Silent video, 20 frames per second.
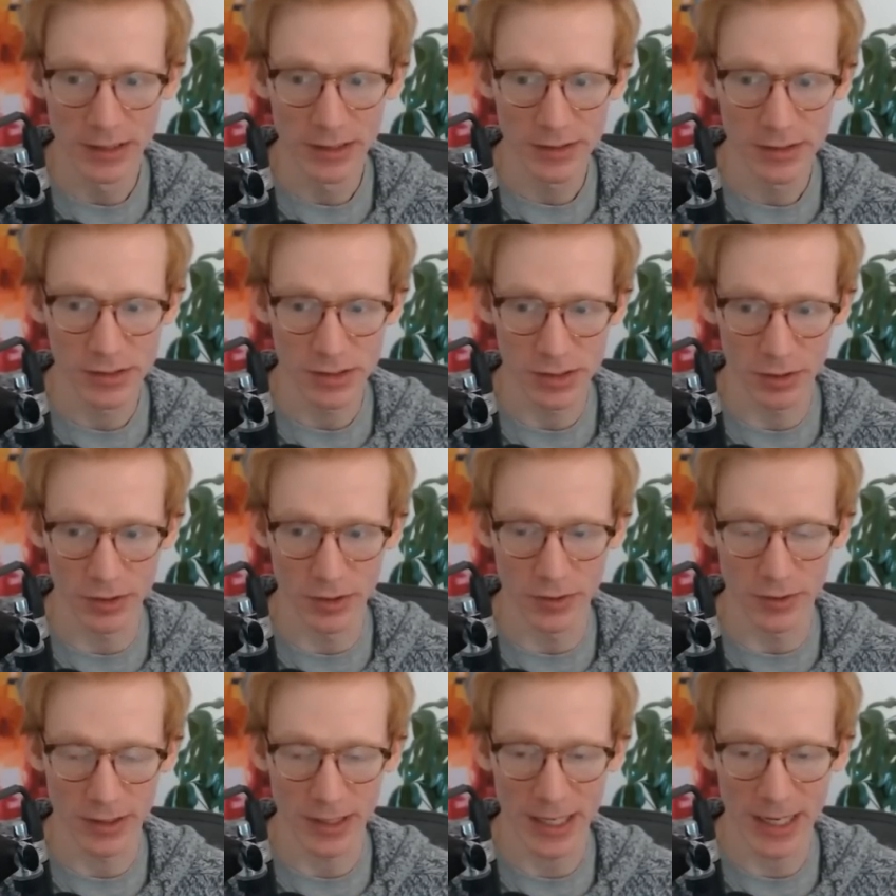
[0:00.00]
so
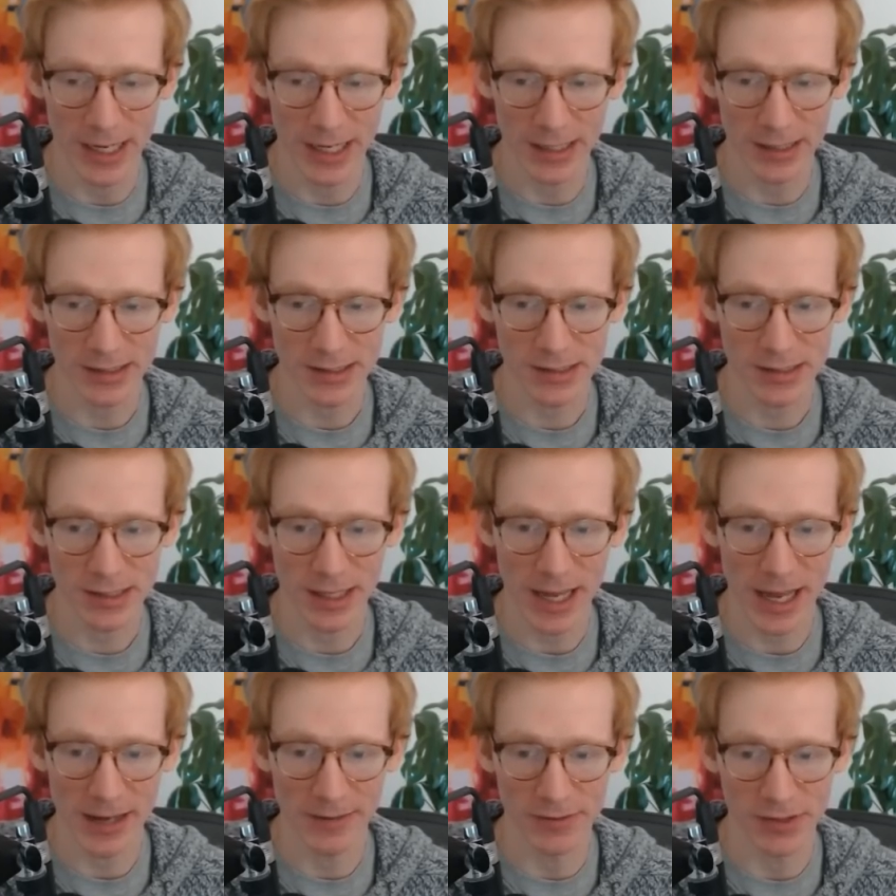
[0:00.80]
you can't
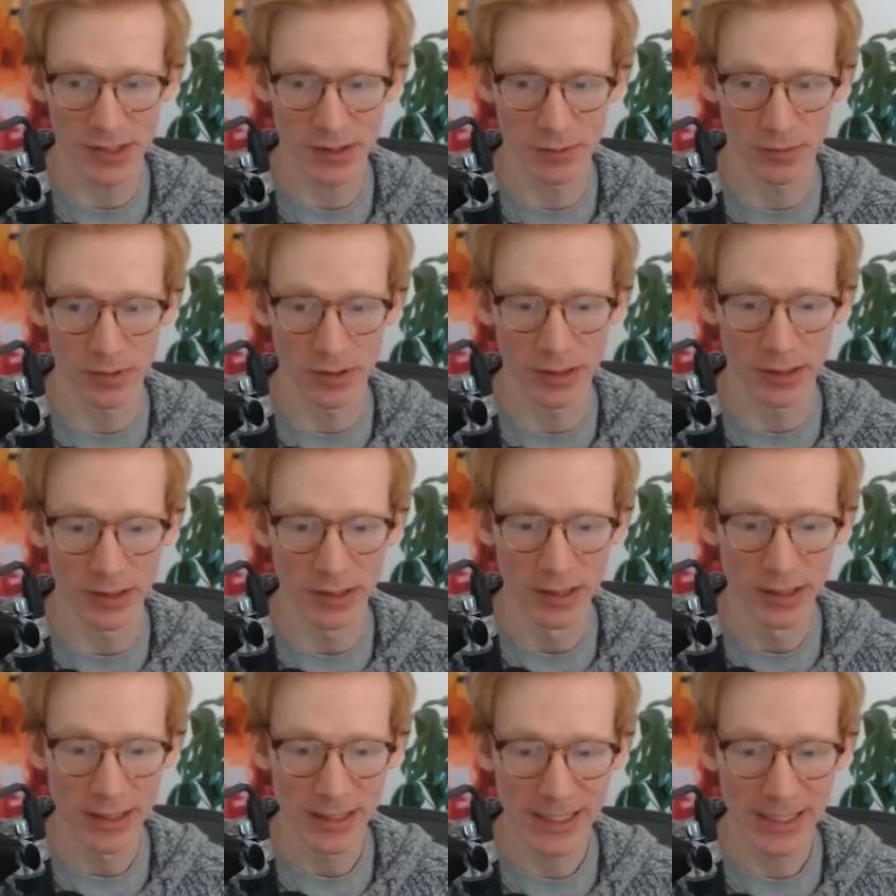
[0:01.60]
have someone